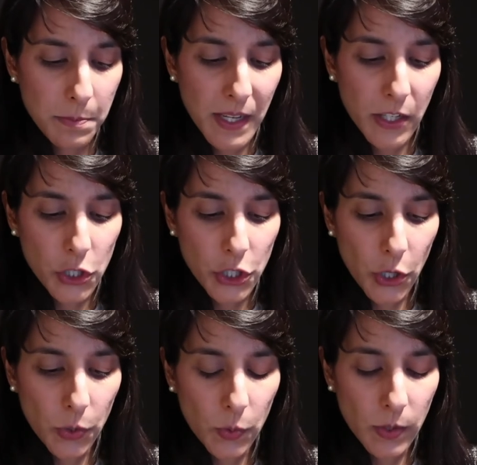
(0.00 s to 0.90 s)
is being
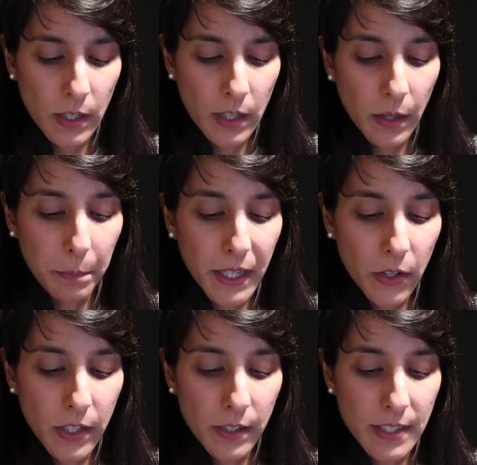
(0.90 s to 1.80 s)
shown, a
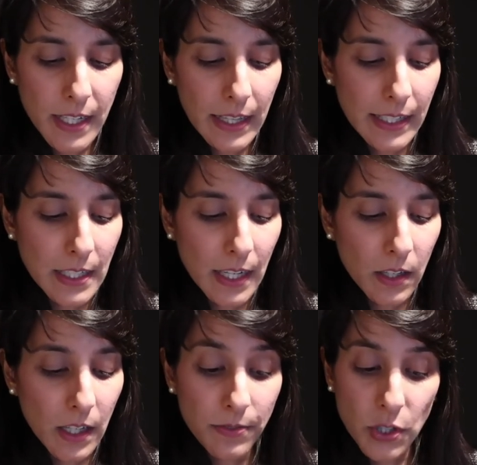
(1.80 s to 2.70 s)
period of settling
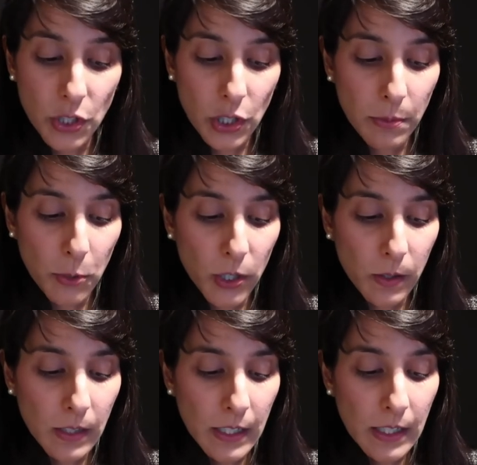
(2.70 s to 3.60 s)
down after
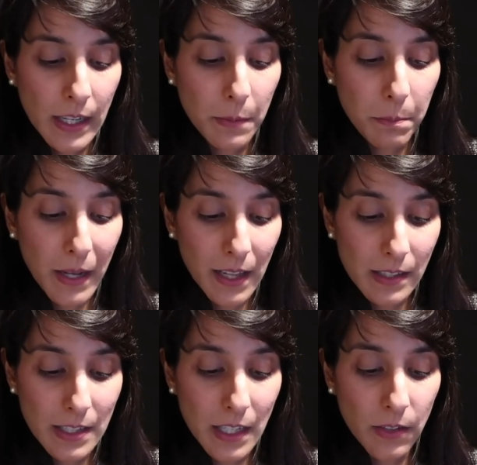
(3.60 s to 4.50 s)
turmoil, and a
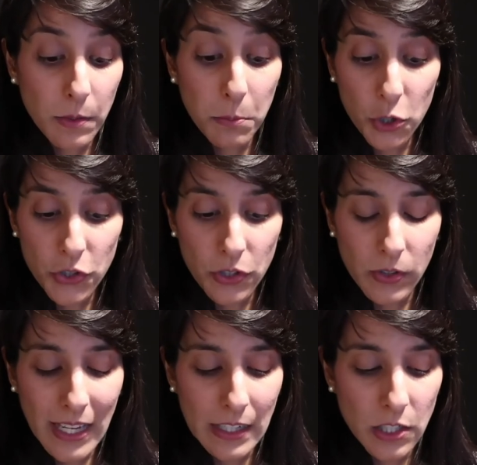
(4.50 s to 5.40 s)
balancing of
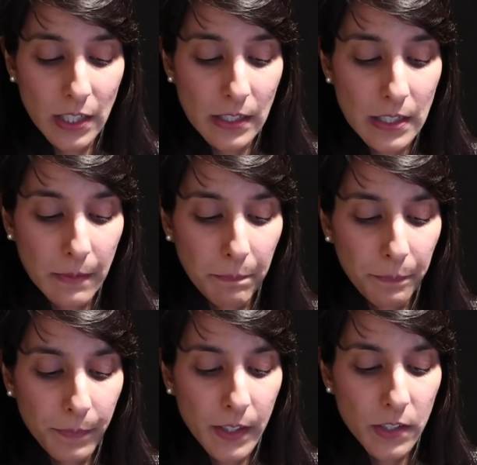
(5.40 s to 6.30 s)
emotional energies.
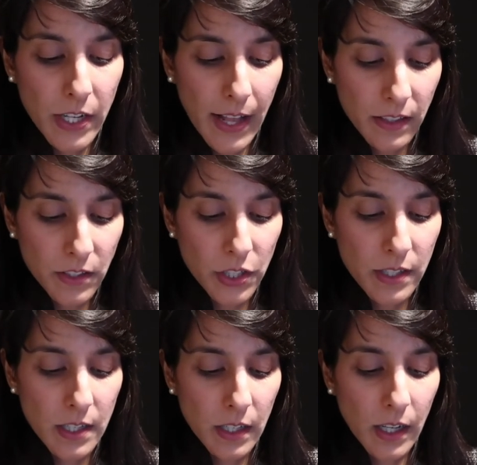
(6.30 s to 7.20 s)

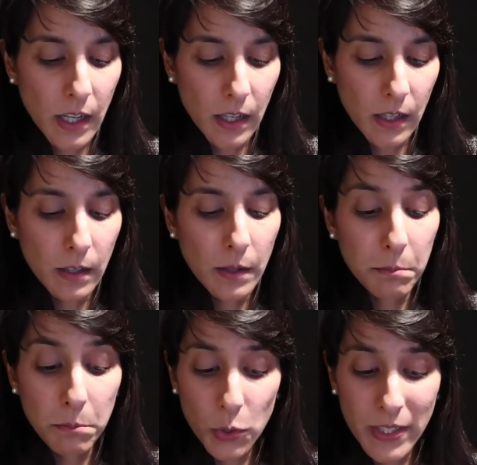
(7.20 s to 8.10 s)
Challenges are
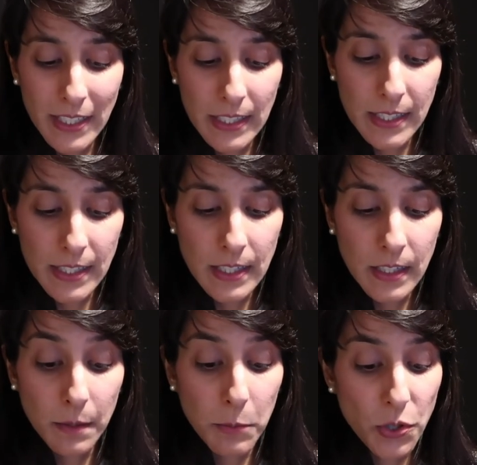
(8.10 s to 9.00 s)
moodiness,
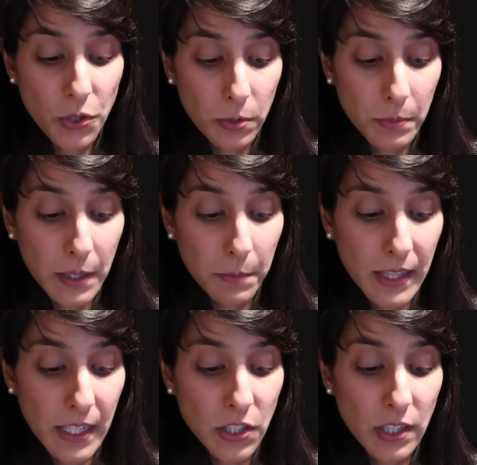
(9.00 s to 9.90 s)
emotional
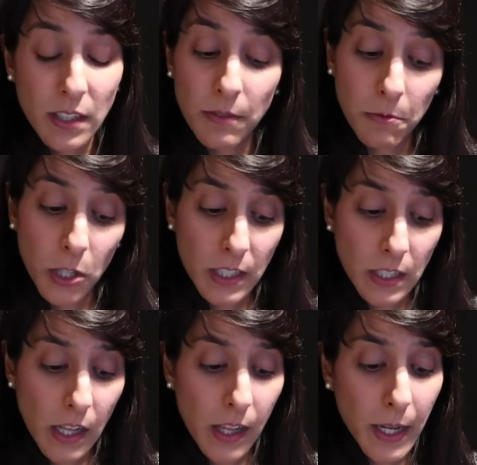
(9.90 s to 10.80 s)
manipulation, and
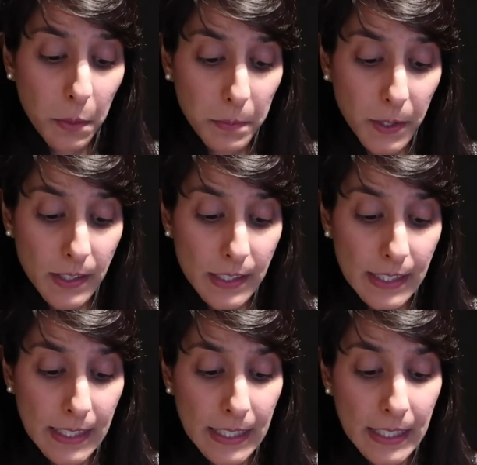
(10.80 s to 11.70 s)
volatile outbursts.